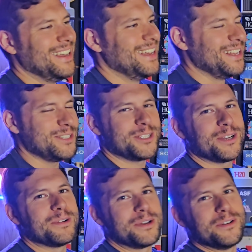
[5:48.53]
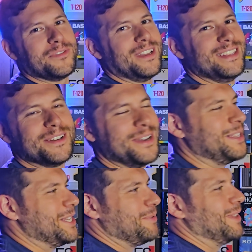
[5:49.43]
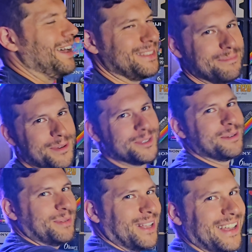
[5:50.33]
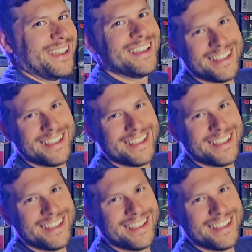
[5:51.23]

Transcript: It's just so goofy doing this without the music playing.